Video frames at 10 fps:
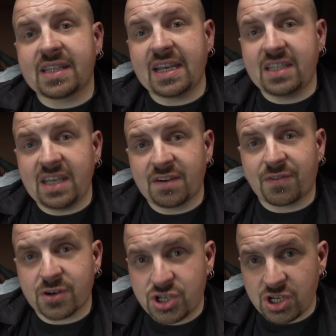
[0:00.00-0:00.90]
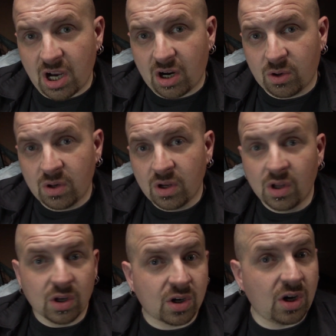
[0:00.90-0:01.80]
idea for show
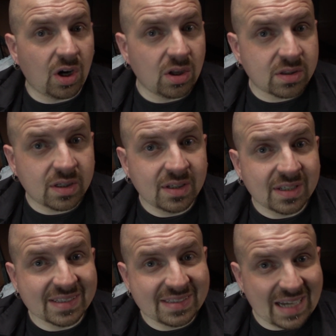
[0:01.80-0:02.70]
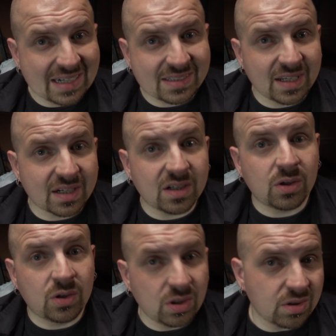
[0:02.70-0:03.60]
called Doctor
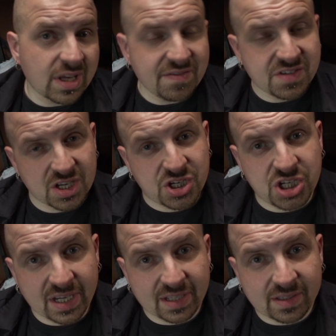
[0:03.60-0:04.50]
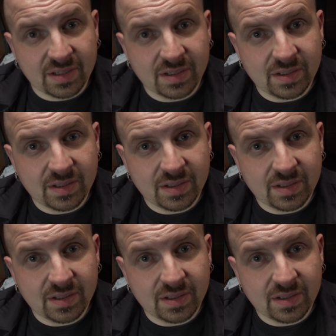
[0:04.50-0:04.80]
Who Gives a Shit.